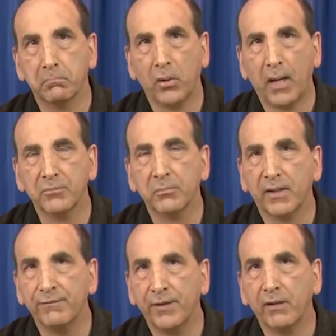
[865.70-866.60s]
perhaps my
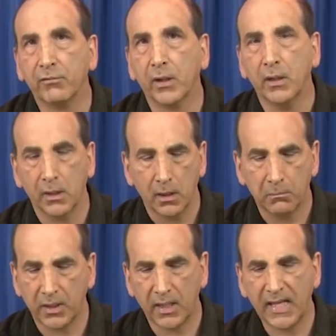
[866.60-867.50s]
favorite,
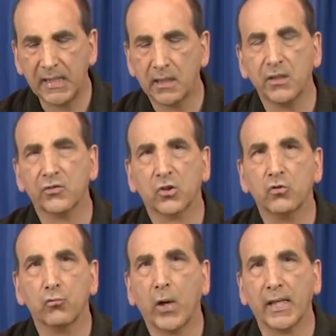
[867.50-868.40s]
but any of these are
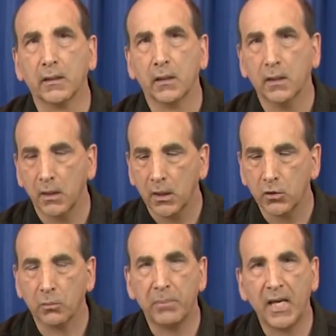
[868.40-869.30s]
great.
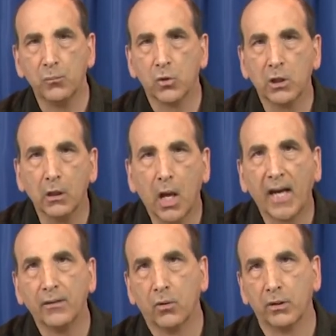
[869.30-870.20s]
Your pen will
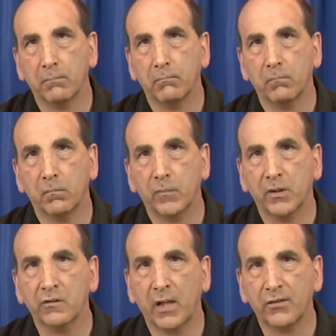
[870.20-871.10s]
glide on them.
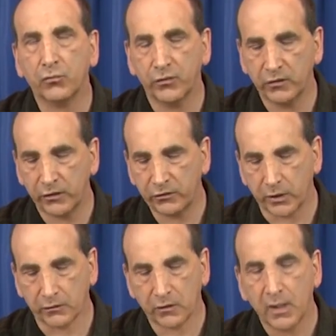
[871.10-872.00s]
There's less
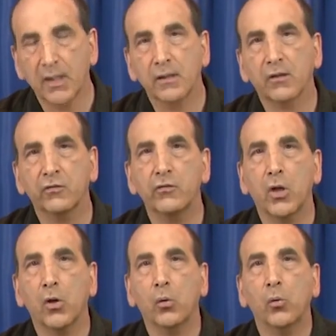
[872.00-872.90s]
resistance. There's
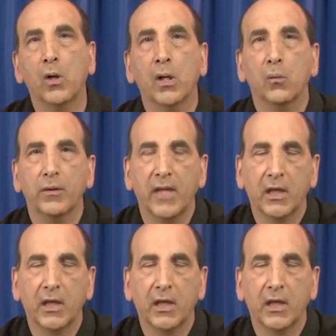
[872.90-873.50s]
no what they